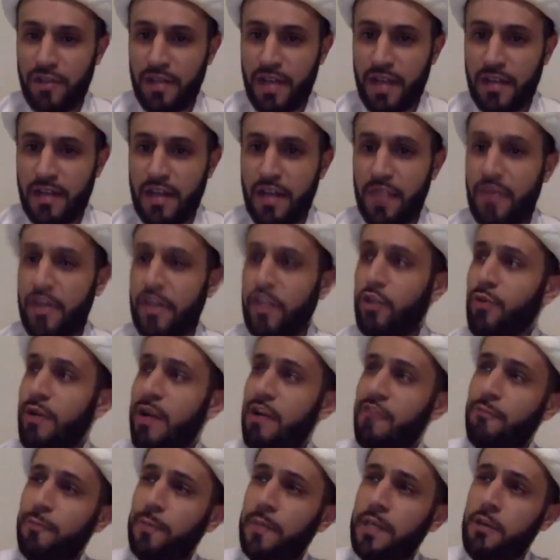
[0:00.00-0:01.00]
that? And then you
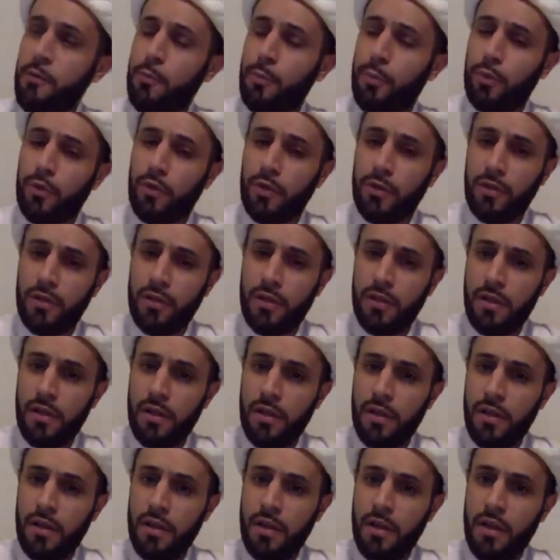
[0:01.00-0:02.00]
have people
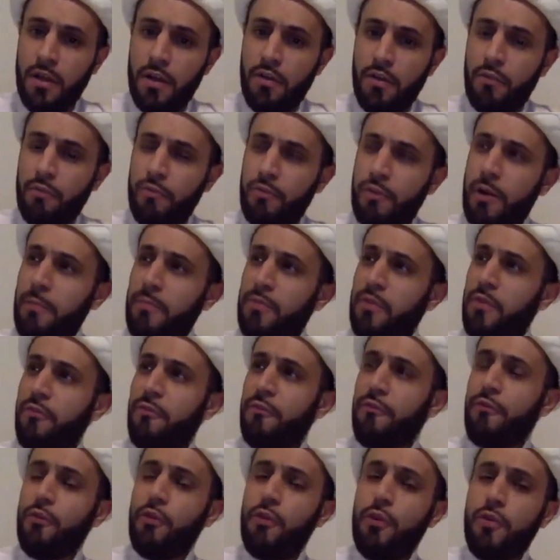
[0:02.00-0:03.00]
from the
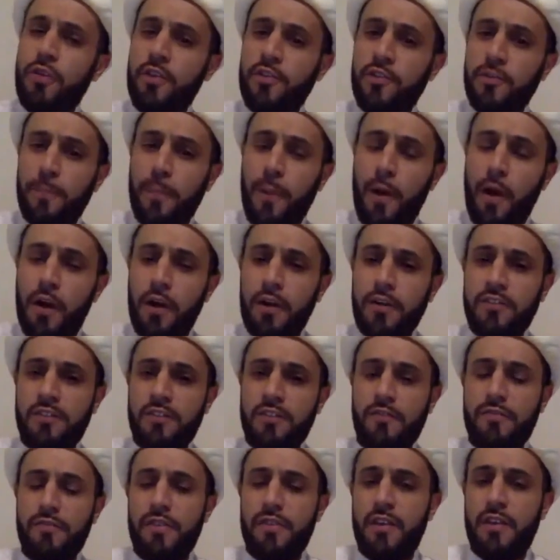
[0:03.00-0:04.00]
furthest parts
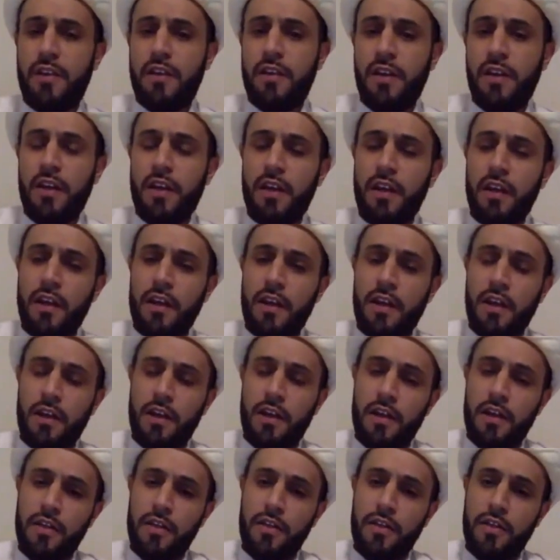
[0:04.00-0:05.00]
of the
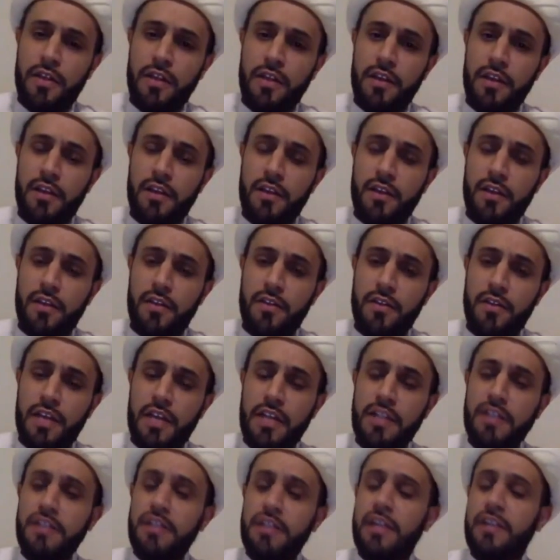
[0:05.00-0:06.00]

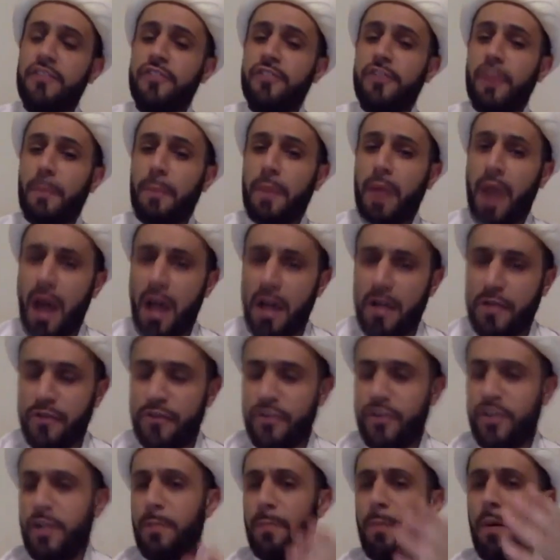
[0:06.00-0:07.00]
Indian
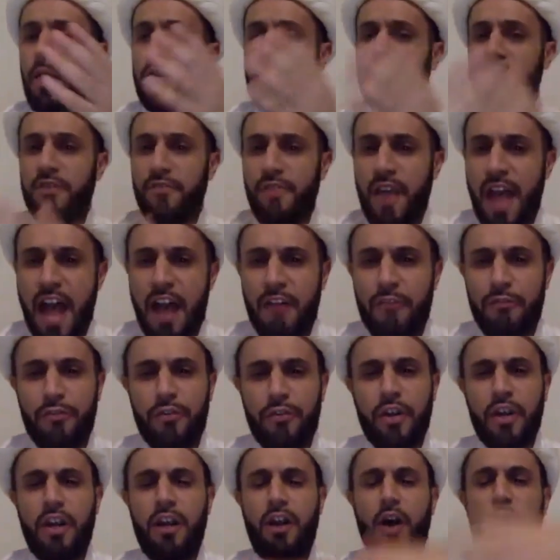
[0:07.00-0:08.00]
subcontinent, parts of
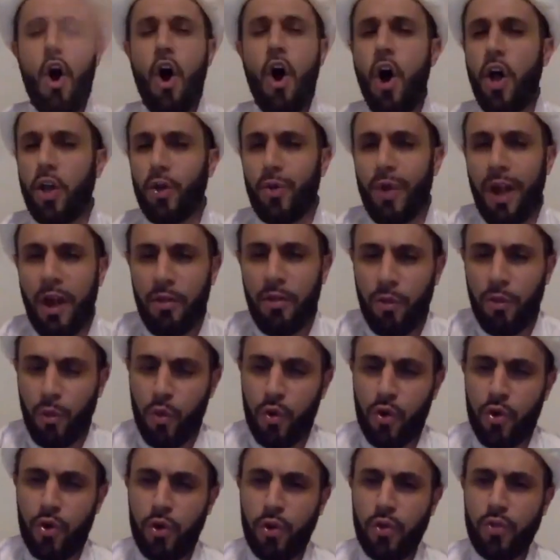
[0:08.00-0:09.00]
Africa, all around the
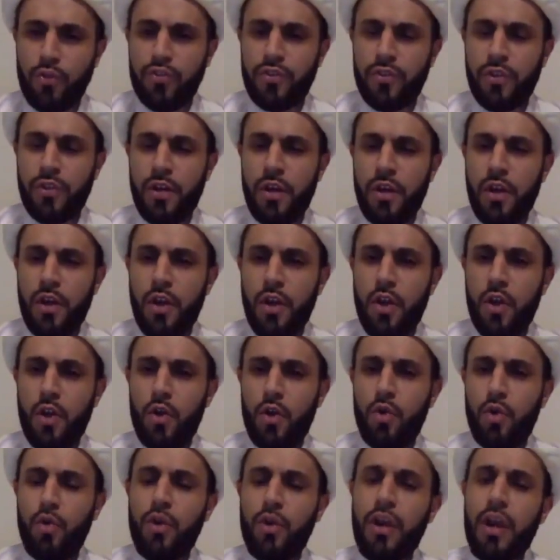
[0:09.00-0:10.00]
world,
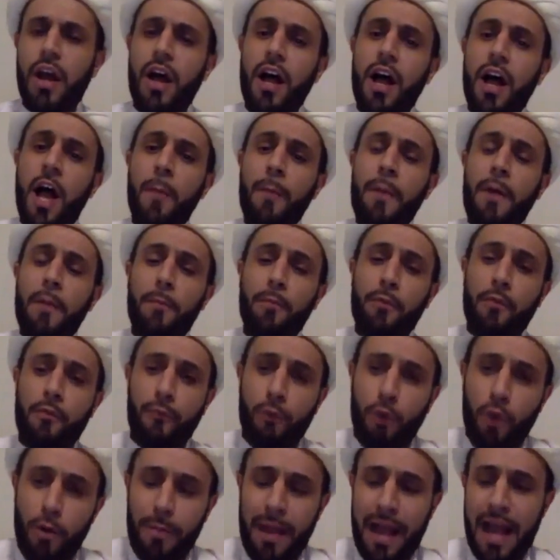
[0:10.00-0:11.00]
who come and
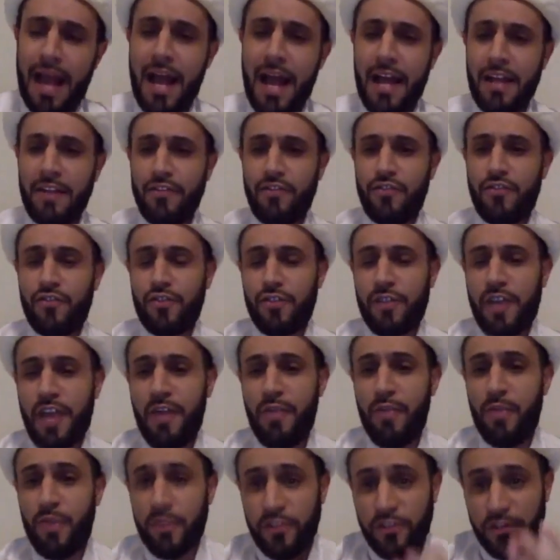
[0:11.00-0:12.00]
perform Hajj. And
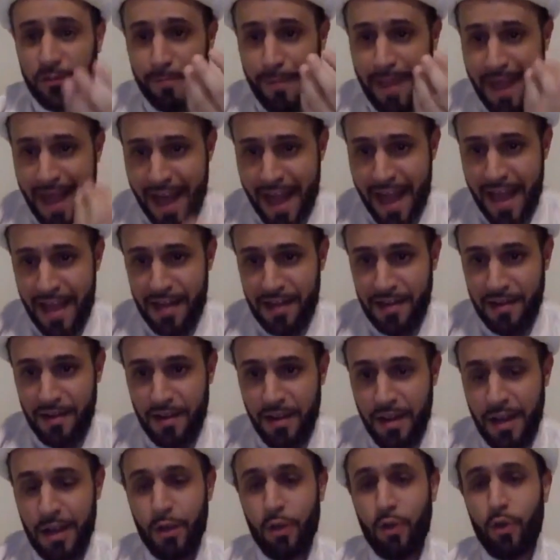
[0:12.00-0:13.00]
this man
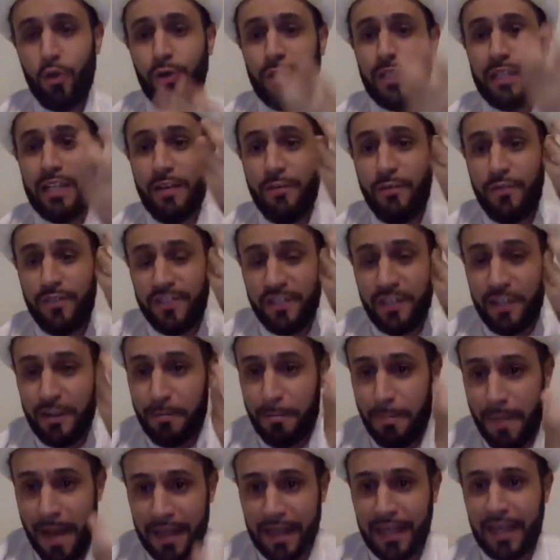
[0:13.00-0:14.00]
who lives in
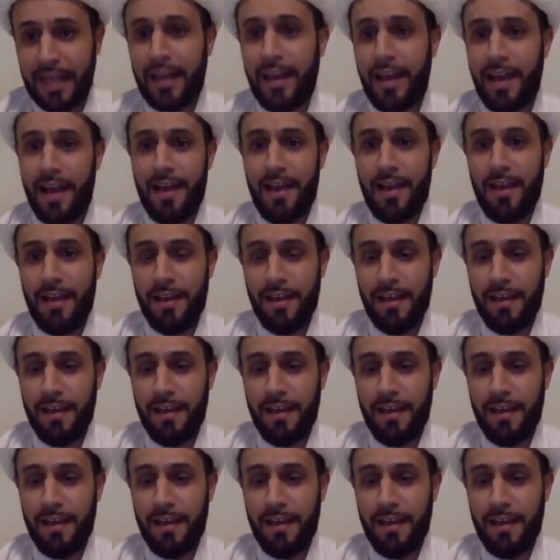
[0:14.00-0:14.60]
Mecca